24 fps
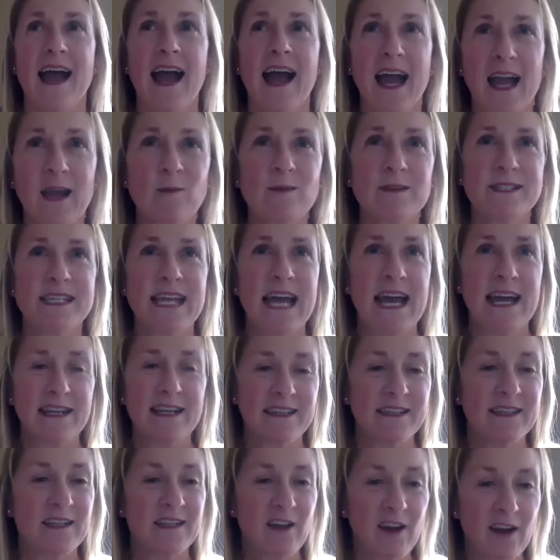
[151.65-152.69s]
I was
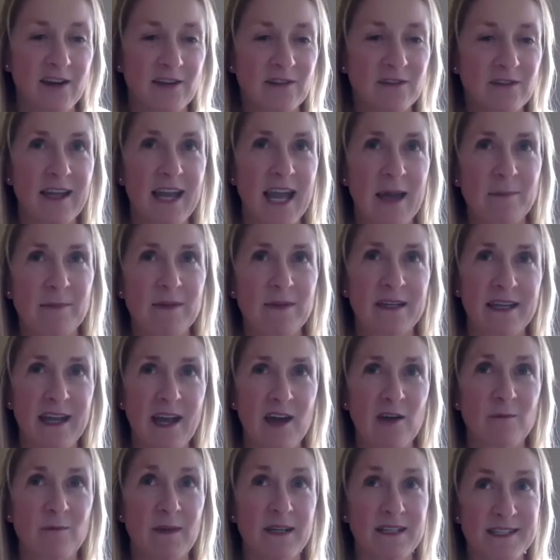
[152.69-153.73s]
donning the cardinal cap and
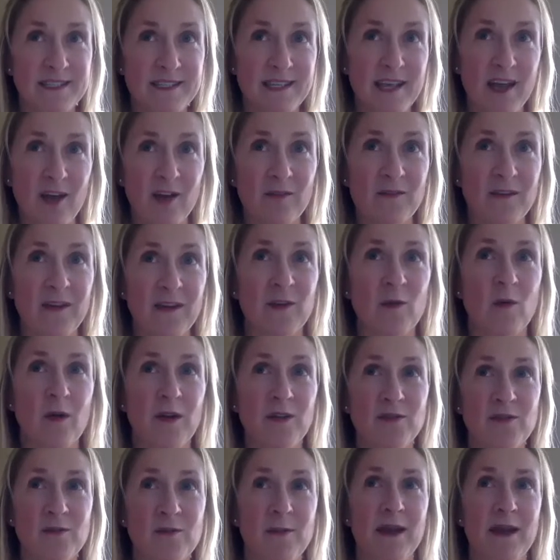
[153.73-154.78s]
gown myself and
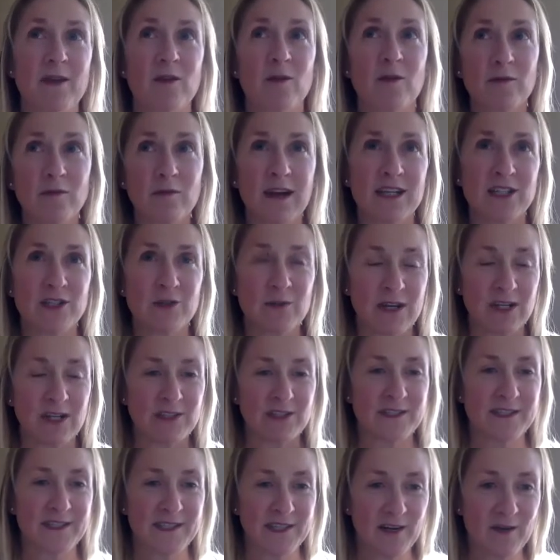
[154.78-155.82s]
going through my own
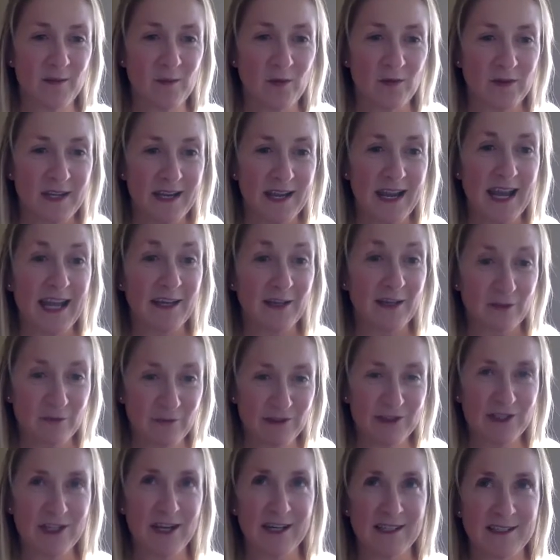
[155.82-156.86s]
graduation ceremony at
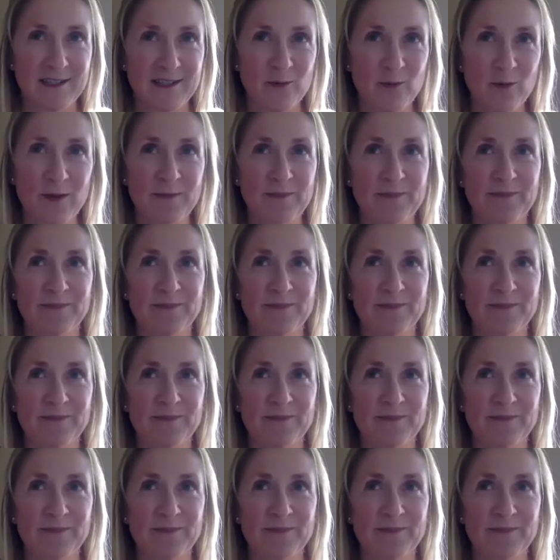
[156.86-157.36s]
Goodrich High School.